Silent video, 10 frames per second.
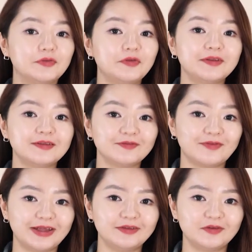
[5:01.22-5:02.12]
of the
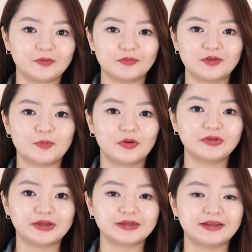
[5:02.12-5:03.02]
disadvantages of this
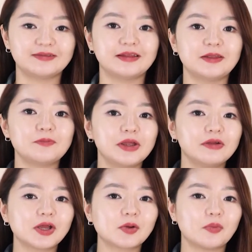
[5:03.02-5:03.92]
product is that it
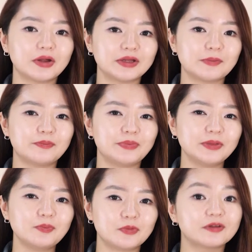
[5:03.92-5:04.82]
may require a
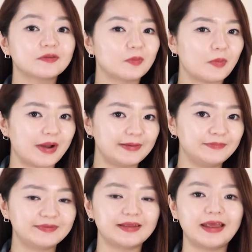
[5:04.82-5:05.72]
bit more
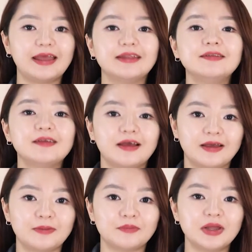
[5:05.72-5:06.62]
swipes and
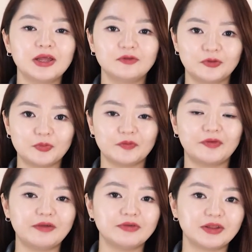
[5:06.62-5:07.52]
time to remove
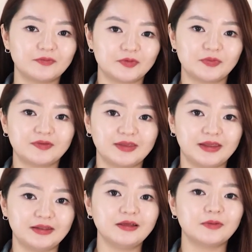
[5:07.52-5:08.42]
everything from the
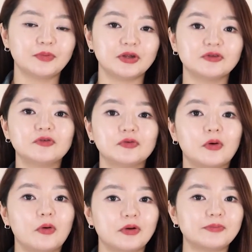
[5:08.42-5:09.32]
skin compared to
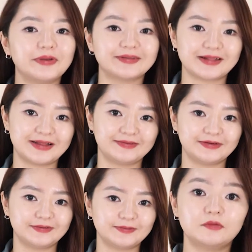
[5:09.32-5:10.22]
oil-based
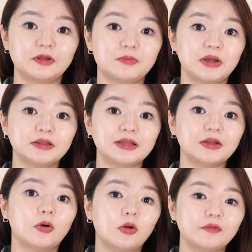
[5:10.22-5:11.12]
cleansers. So it might
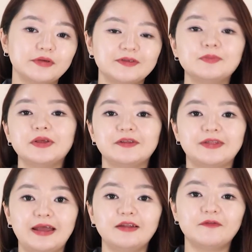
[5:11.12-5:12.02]
not always be
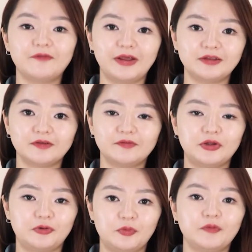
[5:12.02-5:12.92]
that effective
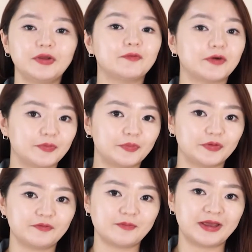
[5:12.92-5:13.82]
in removing
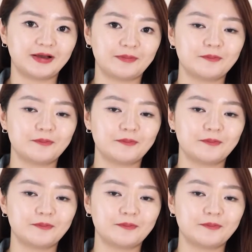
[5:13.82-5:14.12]
waterproof makeup,